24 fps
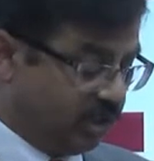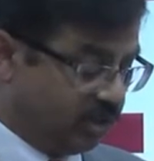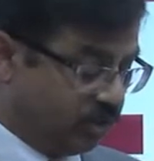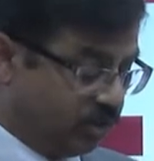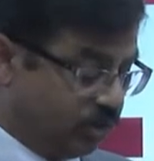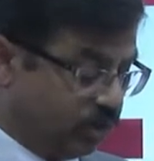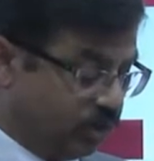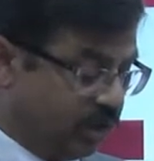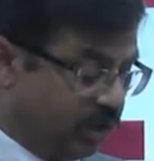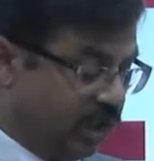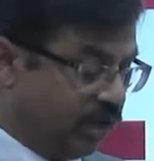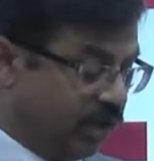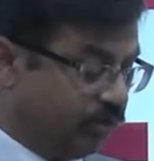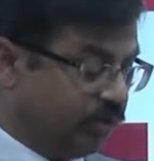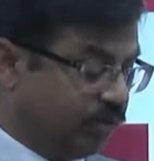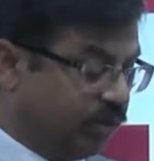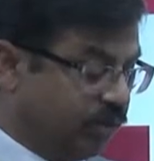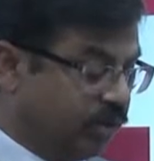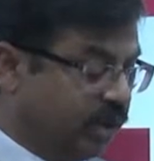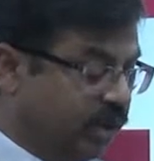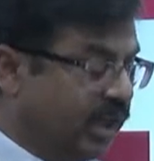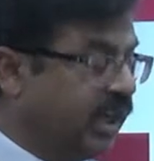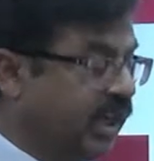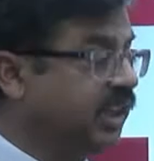So
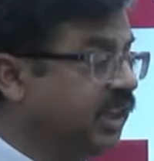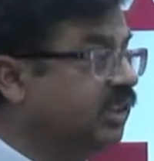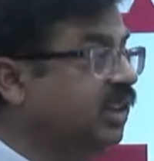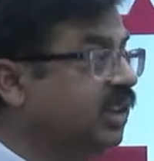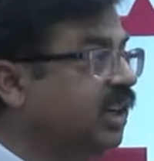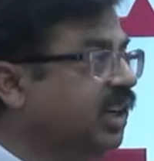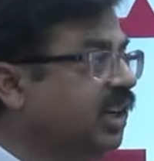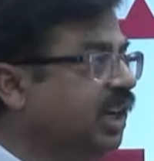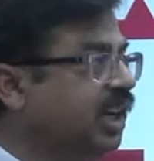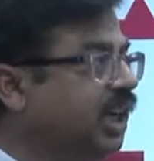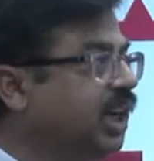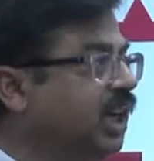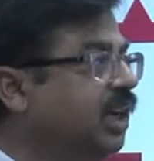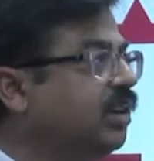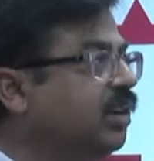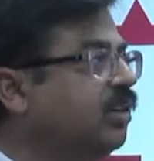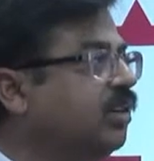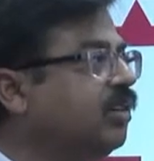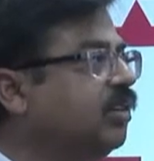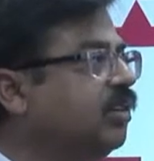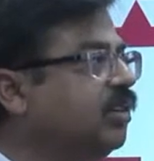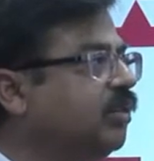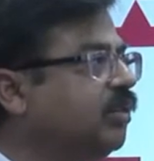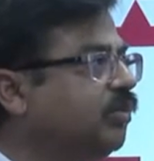therefore, there is a
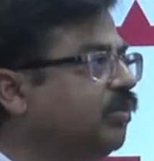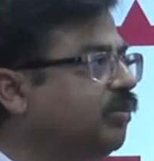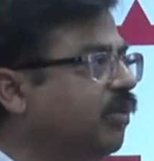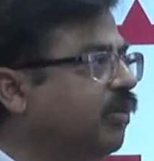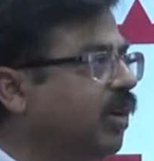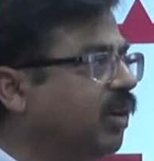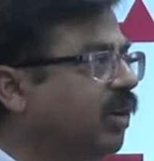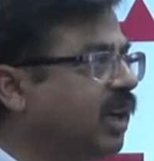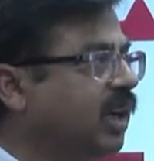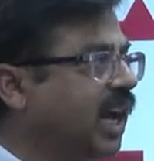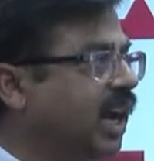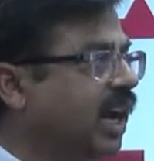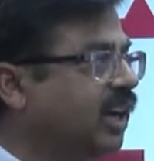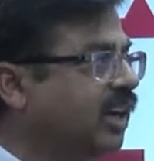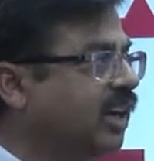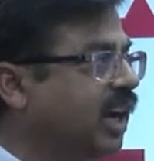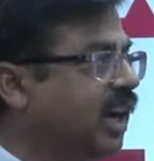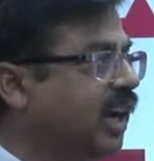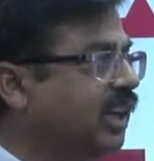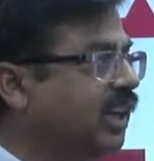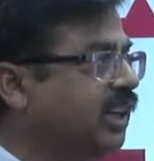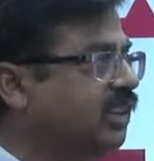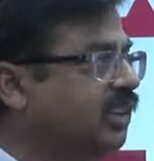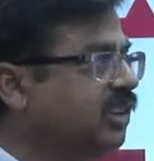need for
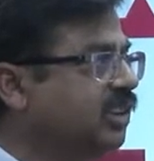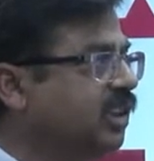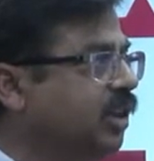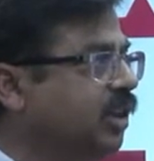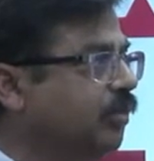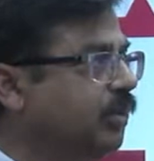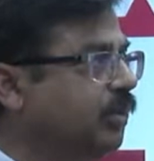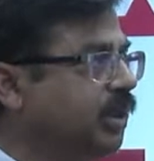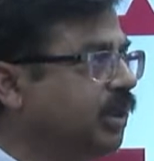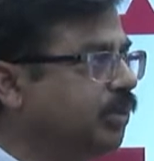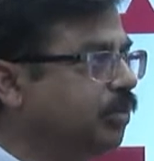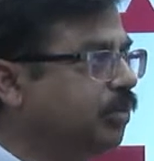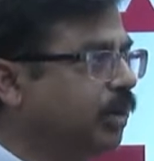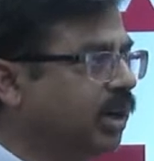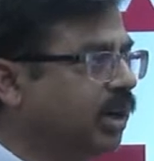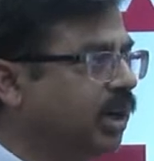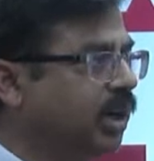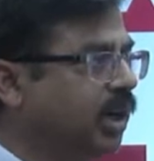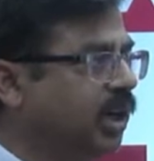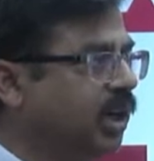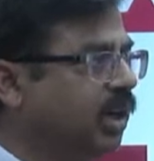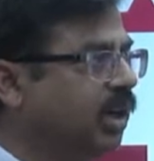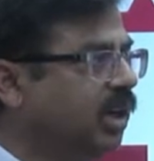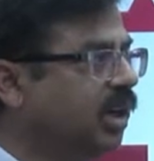characterization of this
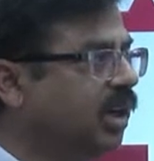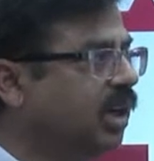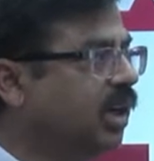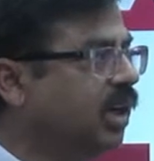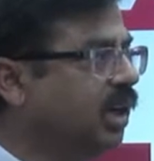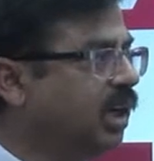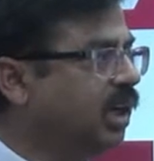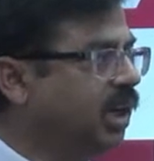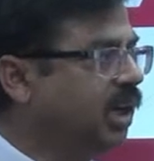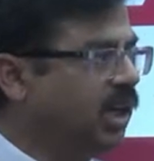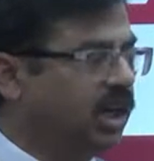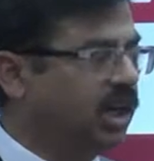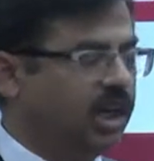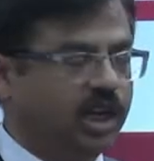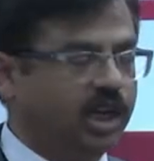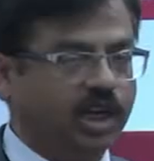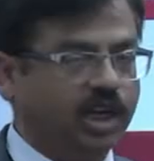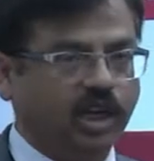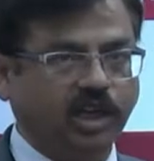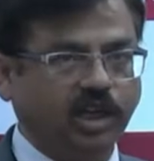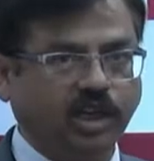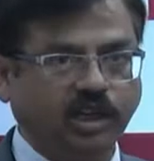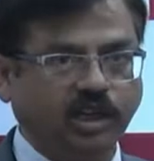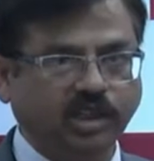particular
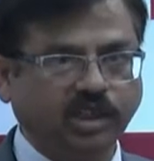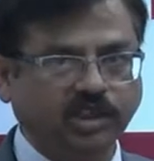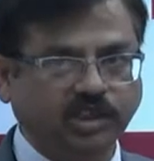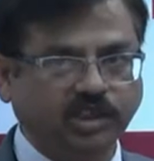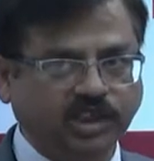uh,